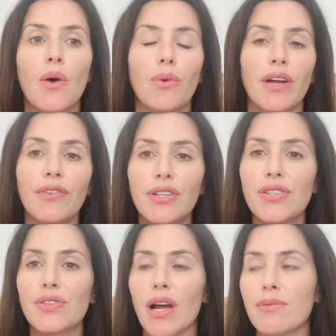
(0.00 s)
Whenever you
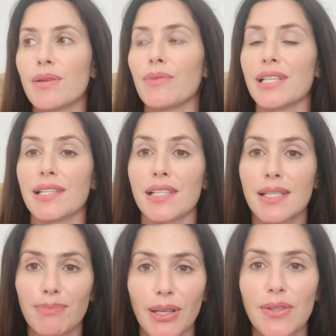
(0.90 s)
describe someone as
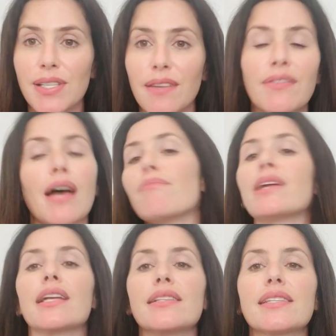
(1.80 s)
explosive, that
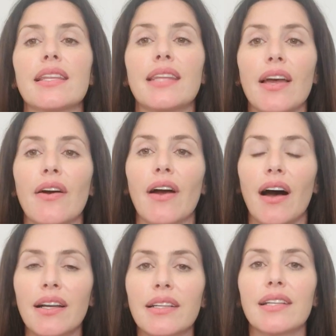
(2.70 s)
means that they are
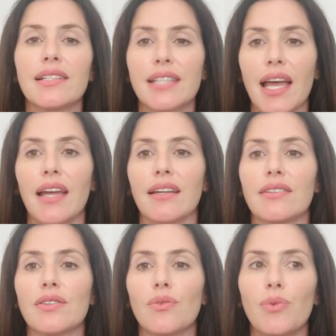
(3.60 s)

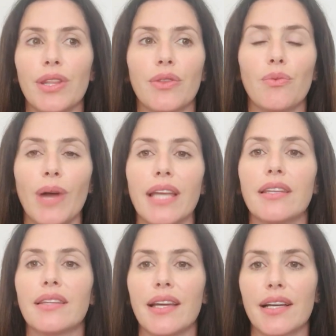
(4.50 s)
uncontained with the way
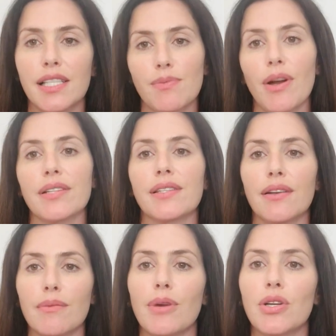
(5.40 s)
that they express
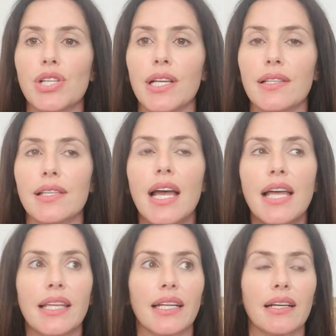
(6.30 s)
their emotions,
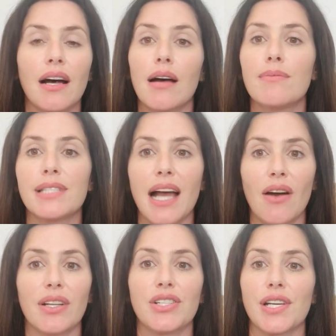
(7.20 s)
that it comes
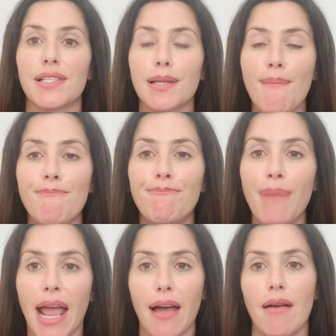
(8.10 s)
out in just a
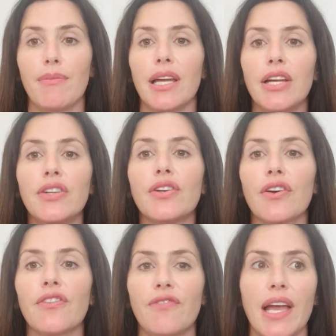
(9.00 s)
bam, in your
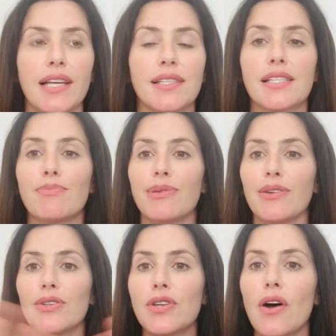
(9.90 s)
face,
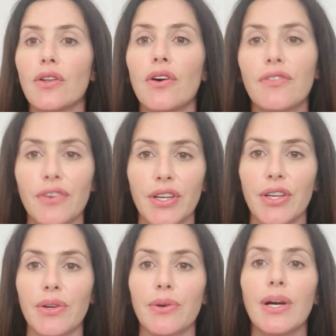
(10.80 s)
spills all over
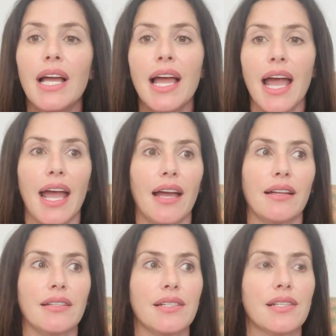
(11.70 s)
you,
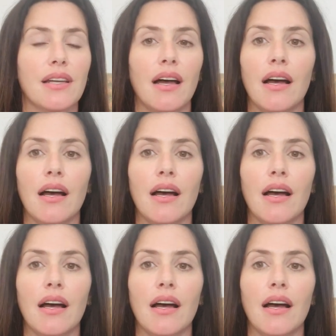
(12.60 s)
and